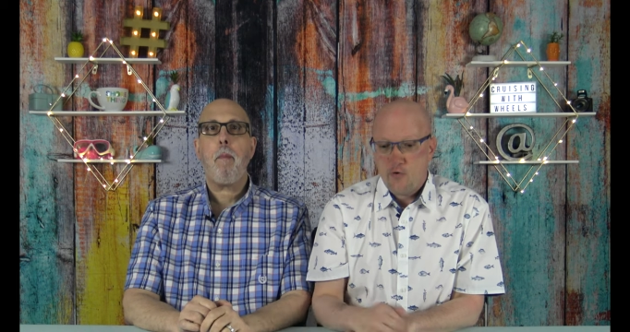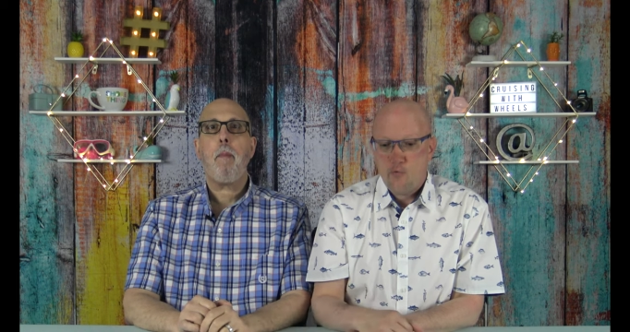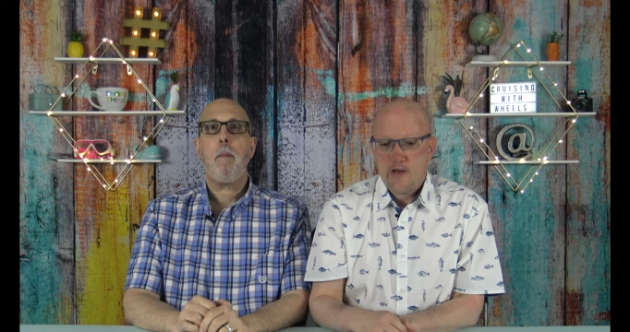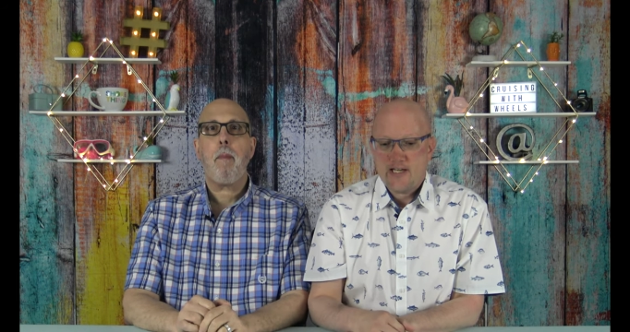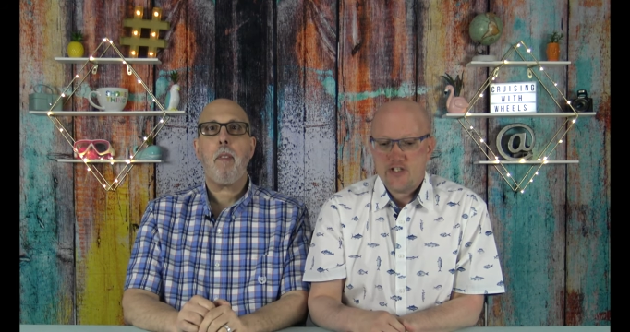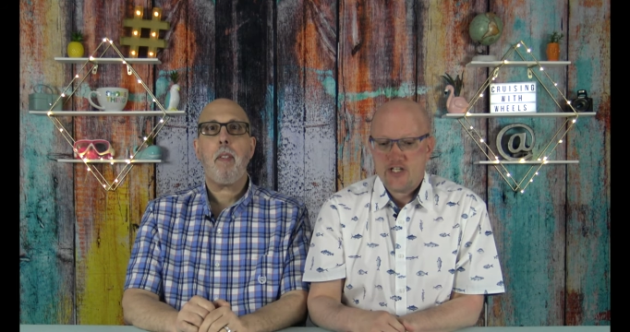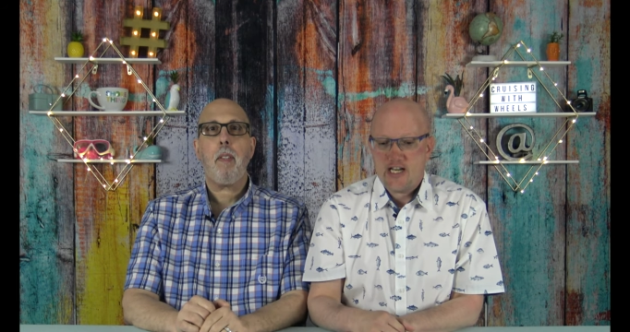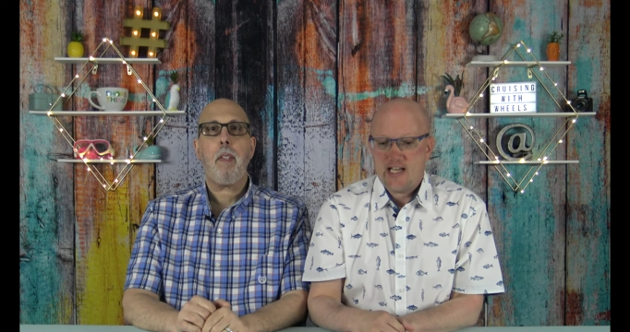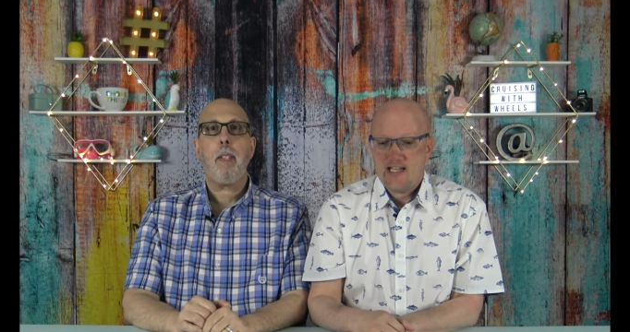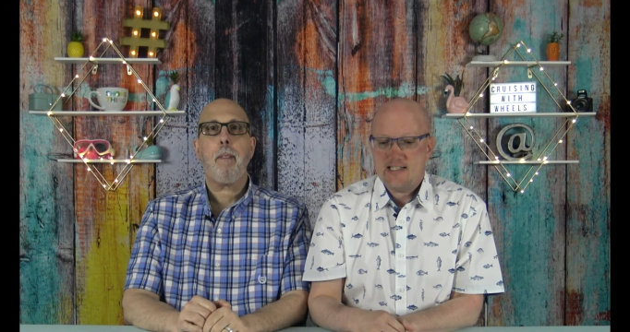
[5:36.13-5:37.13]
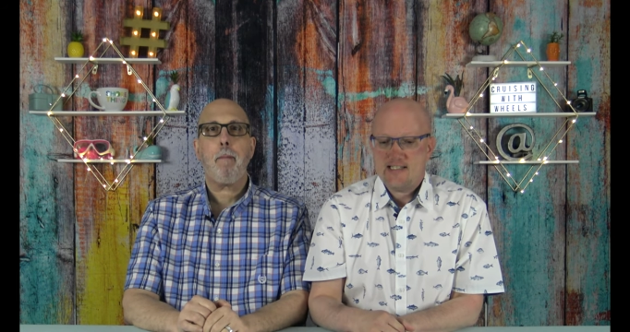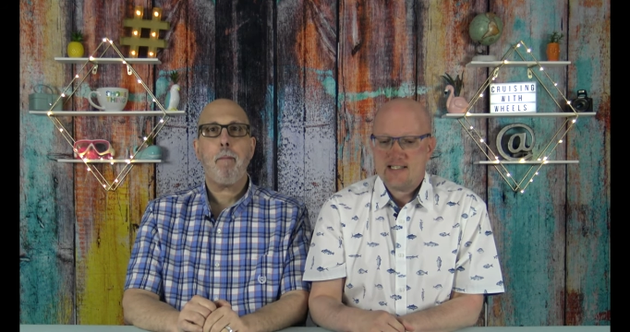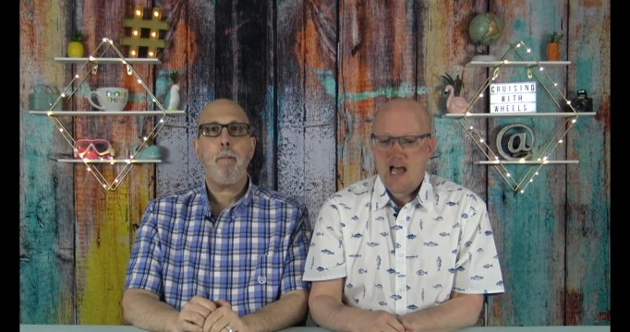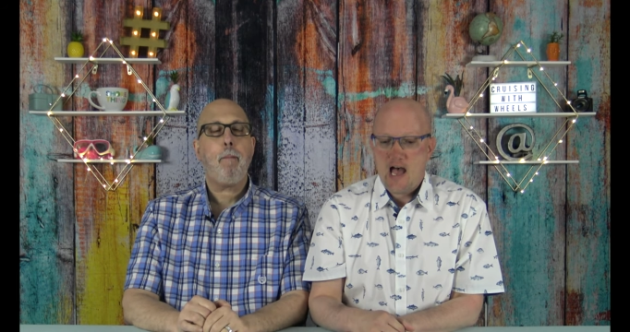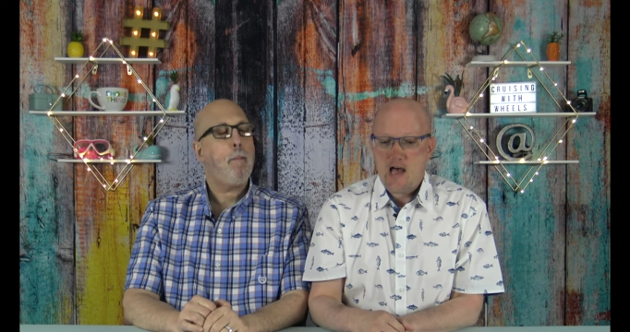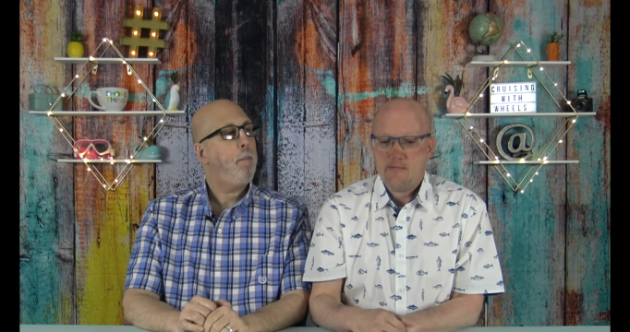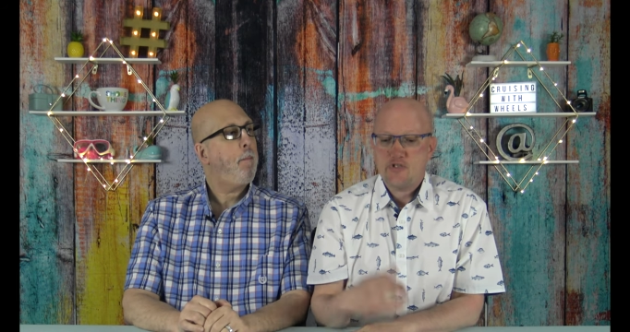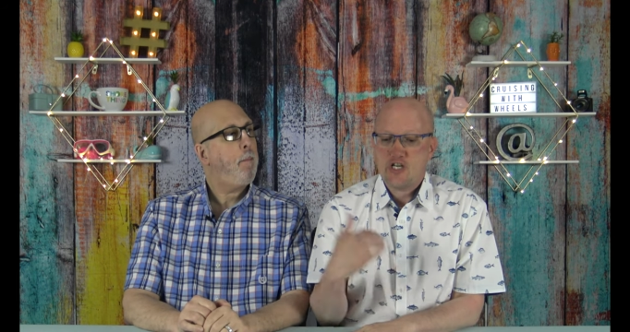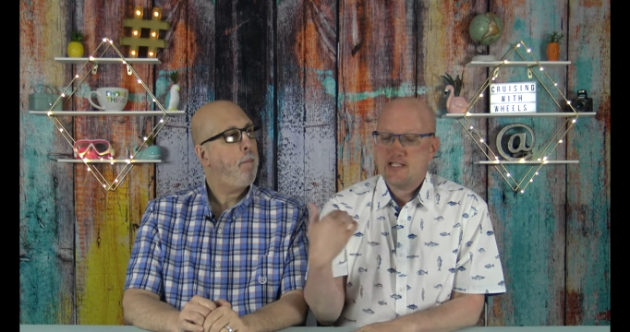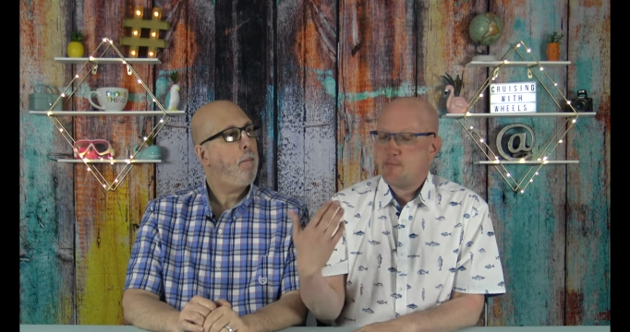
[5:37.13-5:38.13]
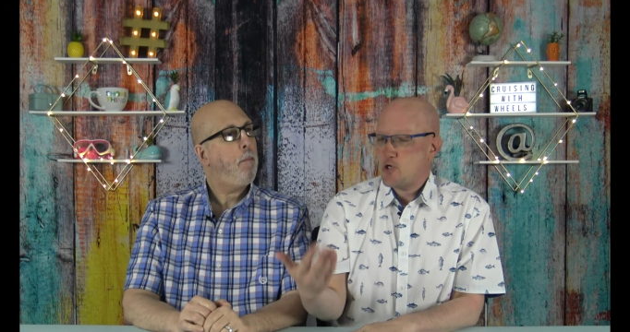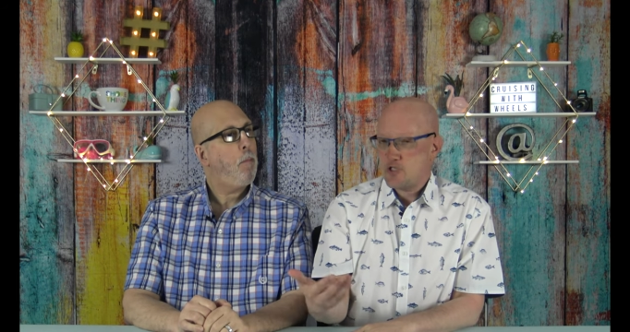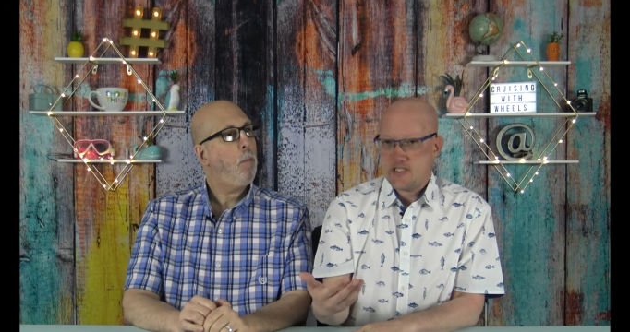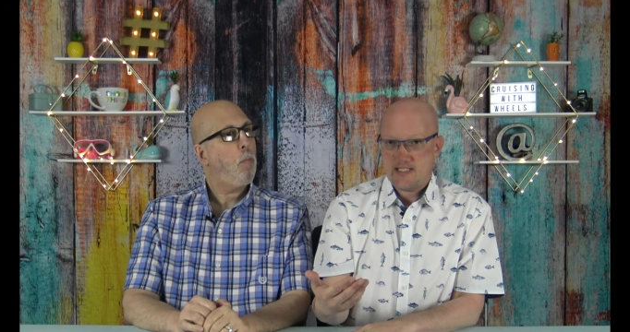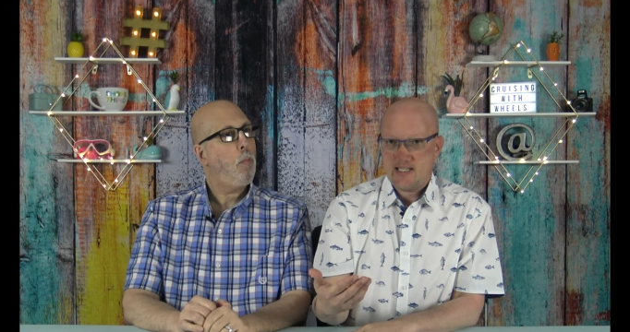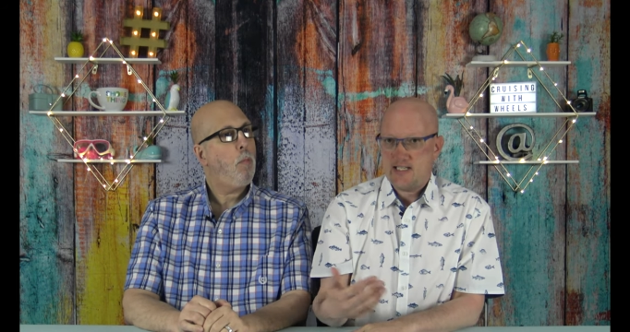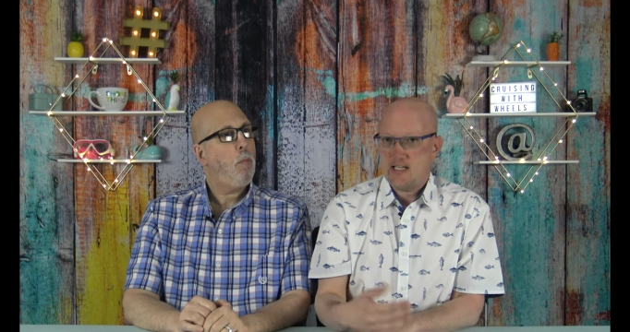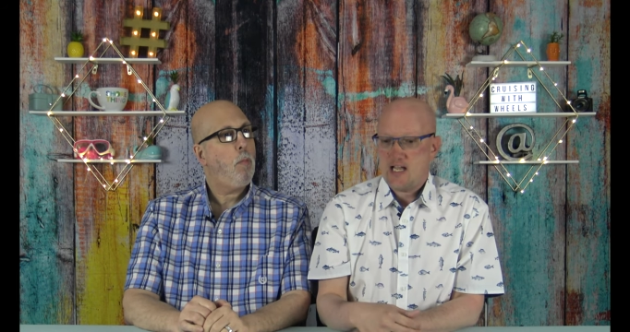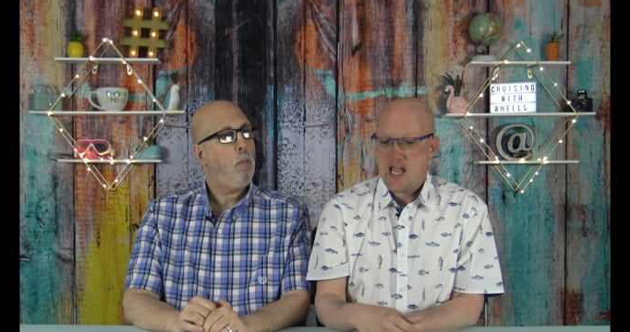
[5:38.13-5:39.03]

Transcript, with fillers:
Speaker 1: which is um, just purchasing